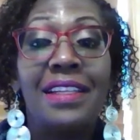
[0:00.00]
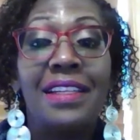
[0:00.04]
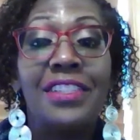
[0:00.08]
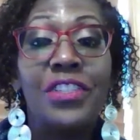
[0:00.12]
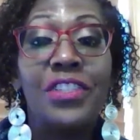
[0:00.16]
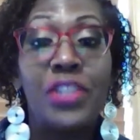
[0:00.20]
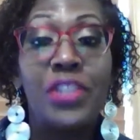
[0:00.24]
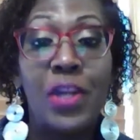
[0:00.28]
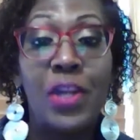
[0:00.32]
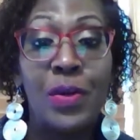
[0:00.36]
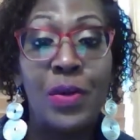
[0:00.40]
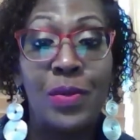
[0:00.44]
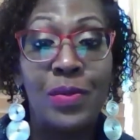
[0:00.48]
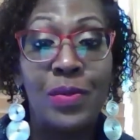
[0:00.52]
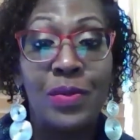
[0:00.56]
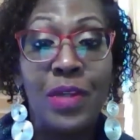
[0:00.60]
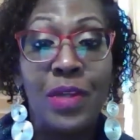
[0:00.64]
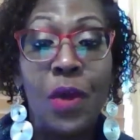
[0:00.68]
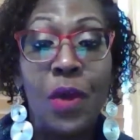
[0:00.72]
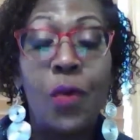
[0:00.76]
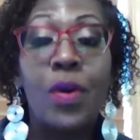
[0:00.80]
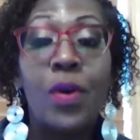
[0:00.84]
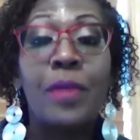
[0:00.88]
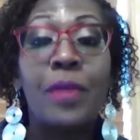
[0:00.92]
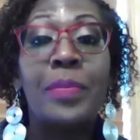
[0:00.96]
shown
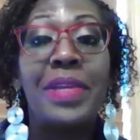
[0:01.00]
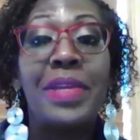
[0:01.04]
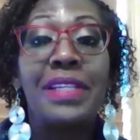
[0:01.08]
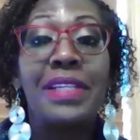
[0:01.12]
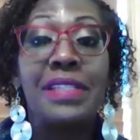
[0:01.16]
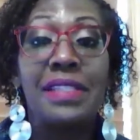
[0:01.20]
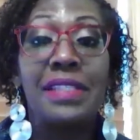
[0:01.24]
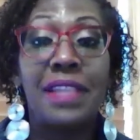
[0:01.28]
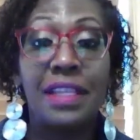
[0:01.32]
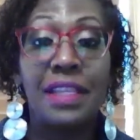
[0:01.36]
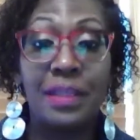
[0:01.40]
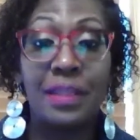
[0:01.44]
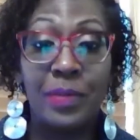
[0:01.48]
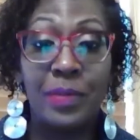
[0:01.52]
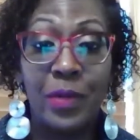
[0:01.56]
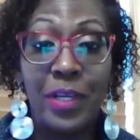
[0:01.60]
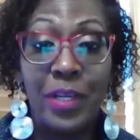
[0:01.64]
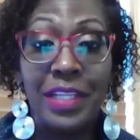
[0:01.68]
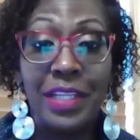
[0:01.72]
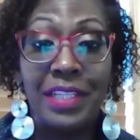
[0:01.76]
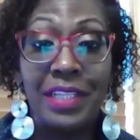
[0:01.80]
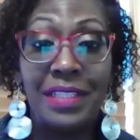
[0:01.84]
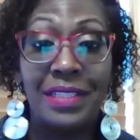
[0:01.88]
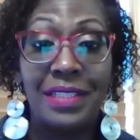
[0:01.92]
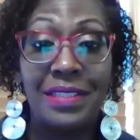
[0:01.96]
or been
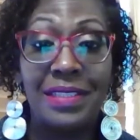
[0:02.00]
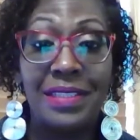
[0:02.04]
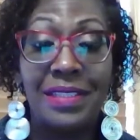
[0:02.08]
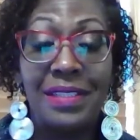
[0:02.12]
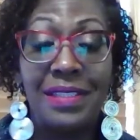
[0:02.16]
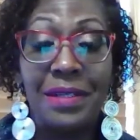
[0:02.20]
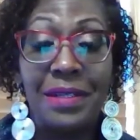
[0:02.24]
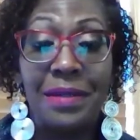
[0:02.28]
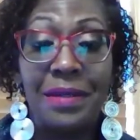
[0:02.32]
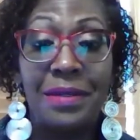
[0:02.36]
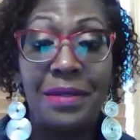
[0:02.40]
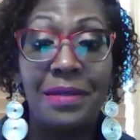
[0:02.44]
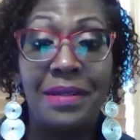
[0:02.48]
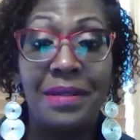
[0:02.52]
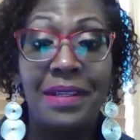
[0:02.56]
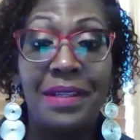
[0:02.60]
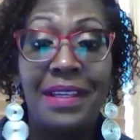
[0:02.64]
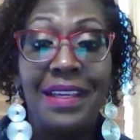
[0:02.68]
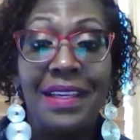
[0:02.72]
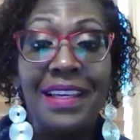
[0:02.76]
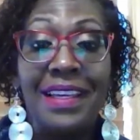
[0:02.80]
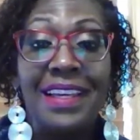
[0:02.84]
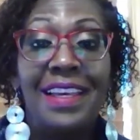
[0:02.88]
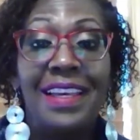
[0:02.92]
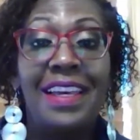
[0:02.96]
celebrated. So
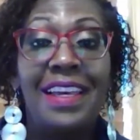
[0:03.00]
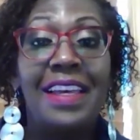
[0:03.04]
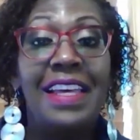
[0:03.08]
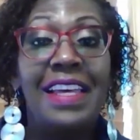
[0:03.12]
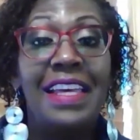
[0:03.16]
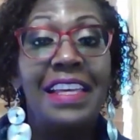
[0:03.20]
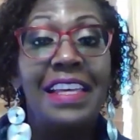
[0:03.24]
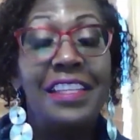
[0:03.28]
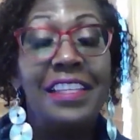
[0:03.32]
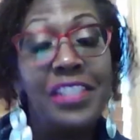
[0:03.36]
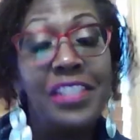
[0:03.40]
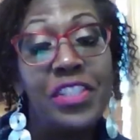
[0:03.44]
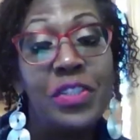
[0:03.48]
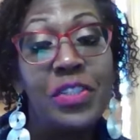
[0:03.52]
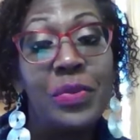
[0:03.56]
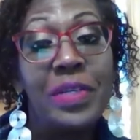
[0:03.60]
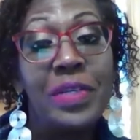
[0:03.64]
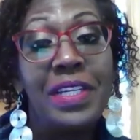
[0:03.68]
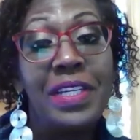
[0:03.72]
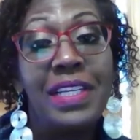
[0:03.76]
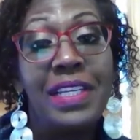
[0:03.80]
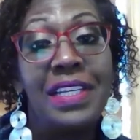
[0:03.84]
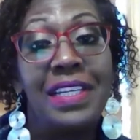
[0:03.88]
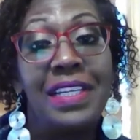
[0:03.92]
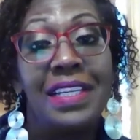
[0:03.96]

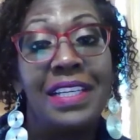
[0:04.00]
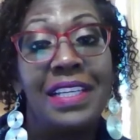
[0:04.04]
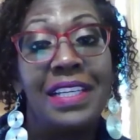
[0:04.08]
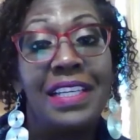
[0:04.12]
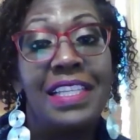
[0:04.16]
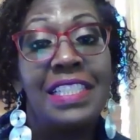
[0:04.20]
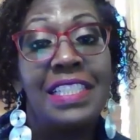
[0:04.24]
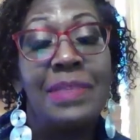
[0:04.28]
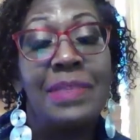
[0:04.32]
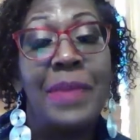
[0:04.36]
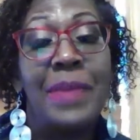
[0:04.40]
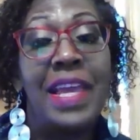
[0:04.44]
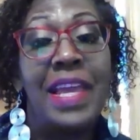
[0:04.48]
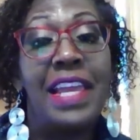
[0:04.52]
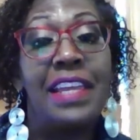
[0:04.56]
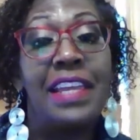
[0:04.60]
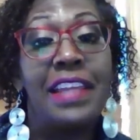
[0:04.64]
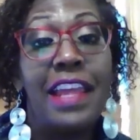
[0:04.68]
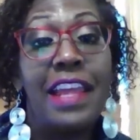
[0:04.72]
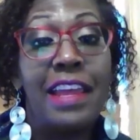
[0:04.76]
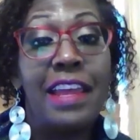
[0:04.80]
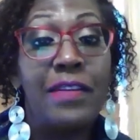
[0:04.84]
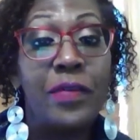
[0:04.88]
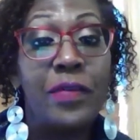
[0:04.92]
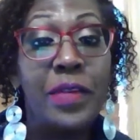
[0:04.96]
history is
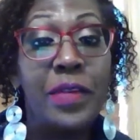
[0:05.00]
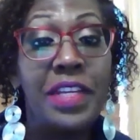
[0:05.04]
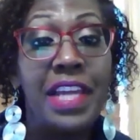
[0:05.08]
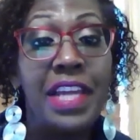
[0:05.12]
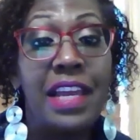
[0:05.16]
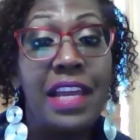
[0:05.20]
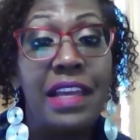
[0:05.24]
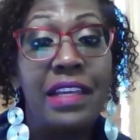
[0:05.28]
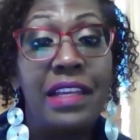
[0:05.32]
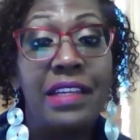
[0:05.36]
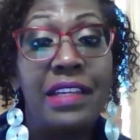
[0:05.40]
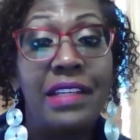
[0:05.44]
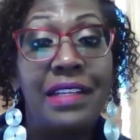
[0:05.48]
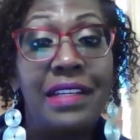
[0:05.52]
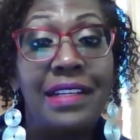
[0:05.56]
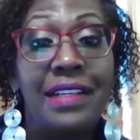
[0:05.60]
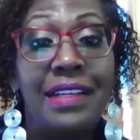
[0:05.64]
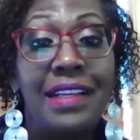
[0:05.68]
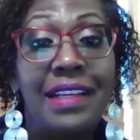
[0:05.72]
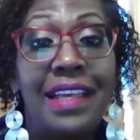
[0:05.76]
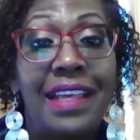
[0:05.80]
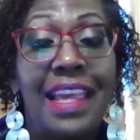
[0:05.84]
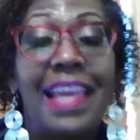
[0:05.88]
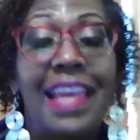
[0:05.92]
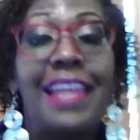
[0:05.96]
made every day,
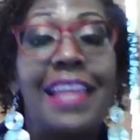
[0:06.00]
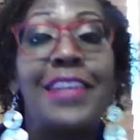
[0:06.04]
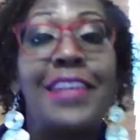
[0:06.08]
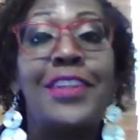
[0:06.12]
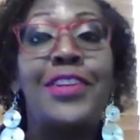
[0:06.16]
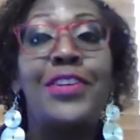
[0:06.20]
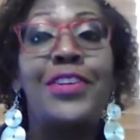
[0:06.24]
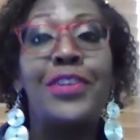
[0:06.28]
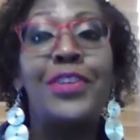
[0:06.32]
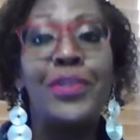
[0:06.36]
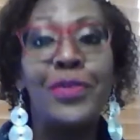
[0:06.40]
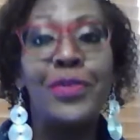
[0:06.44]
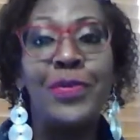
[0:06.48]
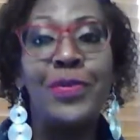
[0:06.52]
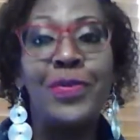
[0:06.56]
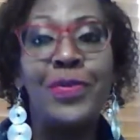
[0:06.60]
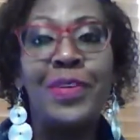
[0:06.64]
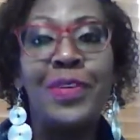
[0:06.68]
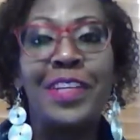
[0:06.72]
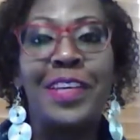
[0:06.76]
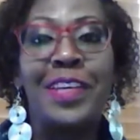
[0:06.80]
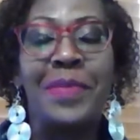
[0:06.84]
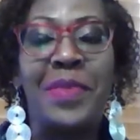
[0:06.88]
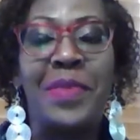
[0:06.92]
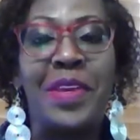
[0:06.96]
and
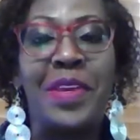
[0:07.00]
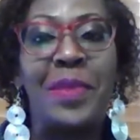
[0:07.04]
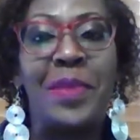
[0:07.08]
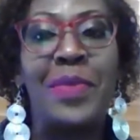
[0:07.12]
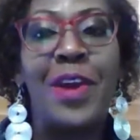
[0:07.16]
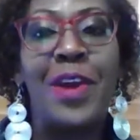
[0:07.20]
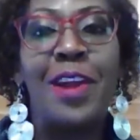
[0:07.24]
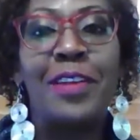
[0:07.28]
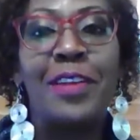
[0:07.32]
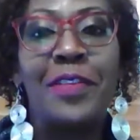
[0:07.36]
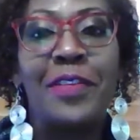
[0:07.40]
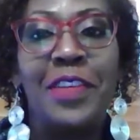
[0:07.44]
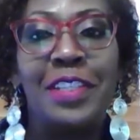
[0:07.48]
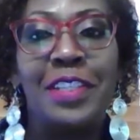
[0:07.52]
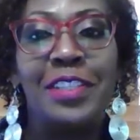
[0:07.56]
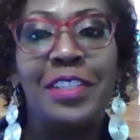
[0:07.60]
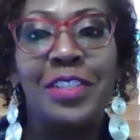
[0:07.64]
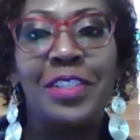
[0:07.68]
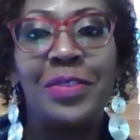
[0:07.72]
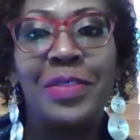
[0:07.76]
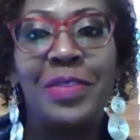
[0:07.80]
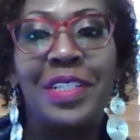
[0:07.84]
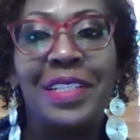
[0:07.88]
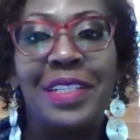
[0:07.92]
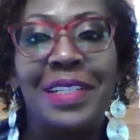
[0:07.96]
you can be a part of
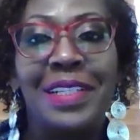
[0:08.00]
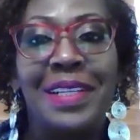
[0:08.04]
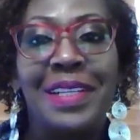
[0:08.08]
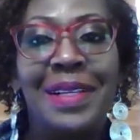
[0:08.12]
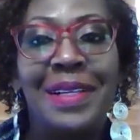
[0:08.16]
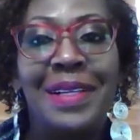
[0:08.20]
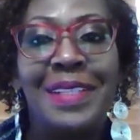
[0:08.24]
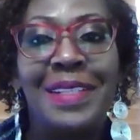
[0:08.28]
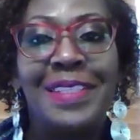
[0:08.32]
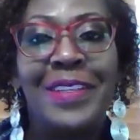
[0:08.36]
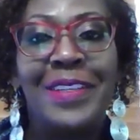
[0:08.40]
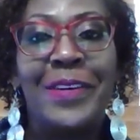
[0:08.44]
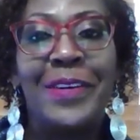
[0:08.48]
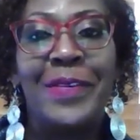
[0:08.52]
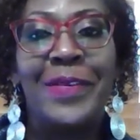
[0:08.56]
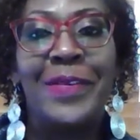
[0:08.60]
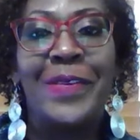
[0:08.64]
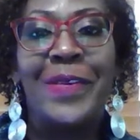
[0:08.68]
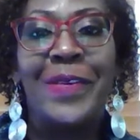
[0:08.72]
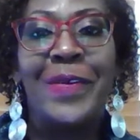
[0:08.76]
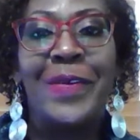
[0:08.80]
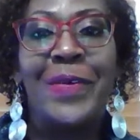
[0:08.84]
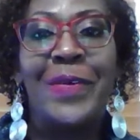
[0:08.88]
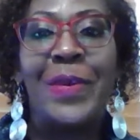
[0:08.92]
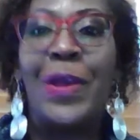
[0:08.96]
history. So
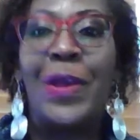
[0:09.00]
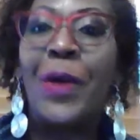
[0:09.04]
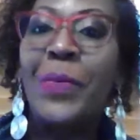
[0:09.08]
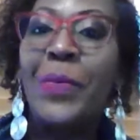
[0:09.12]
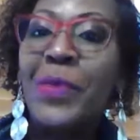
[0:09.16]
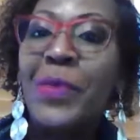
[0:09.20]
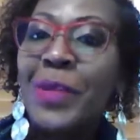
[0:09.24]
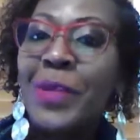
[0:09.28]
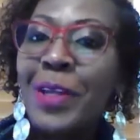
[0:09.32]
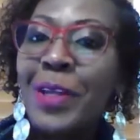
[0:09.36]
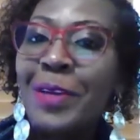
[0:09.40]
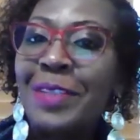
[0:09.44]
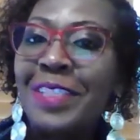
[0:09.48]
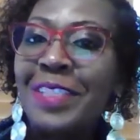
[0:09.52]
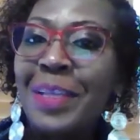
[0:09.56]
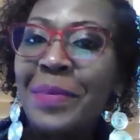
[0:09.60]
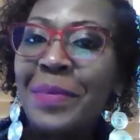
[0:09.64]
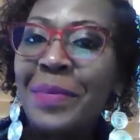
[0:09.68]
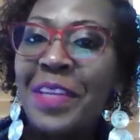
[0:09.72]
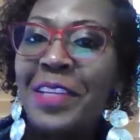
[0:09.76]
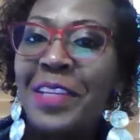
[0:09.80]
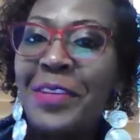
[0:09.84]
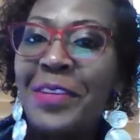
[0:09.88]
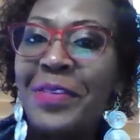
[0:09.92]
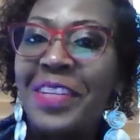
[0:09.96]
we hope you learned
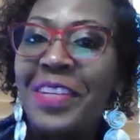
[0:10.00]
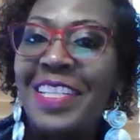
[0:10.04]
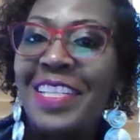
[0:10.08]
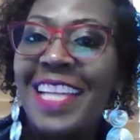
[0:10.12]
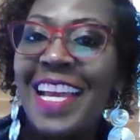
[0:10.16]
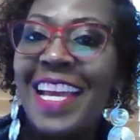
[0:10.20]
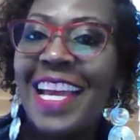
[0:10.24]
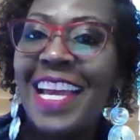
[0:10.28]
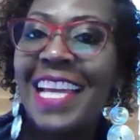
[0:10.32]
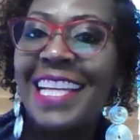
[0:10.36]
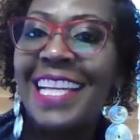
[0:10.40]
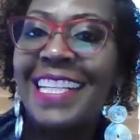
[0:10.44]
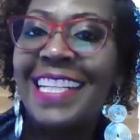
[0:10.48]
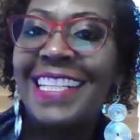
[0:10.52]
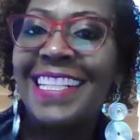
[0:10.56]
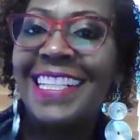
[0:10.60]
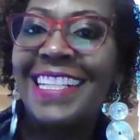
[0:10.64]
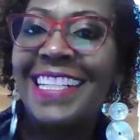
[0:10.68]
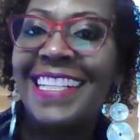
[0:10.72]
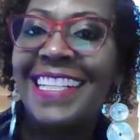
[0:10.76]
something new today,